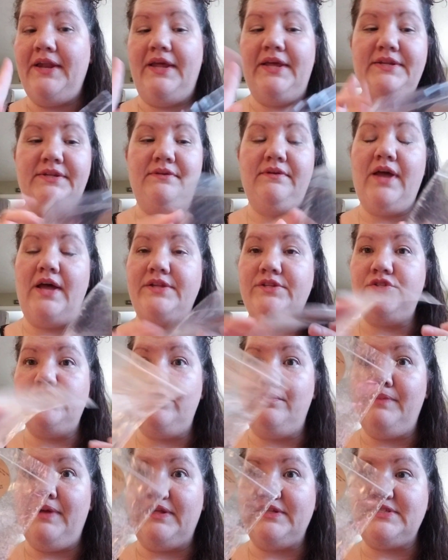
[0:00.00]
I got 2
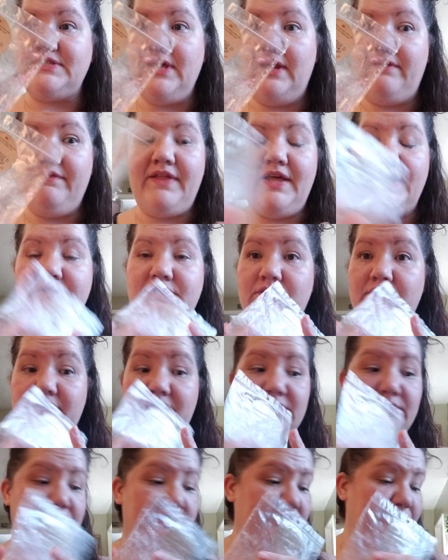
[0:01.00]
melts out of that. So
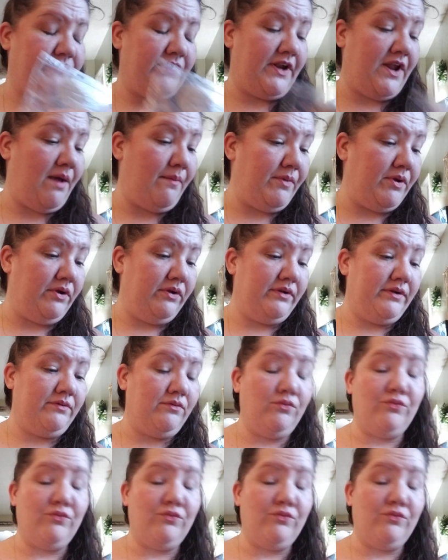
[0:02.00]
this was phenomenal.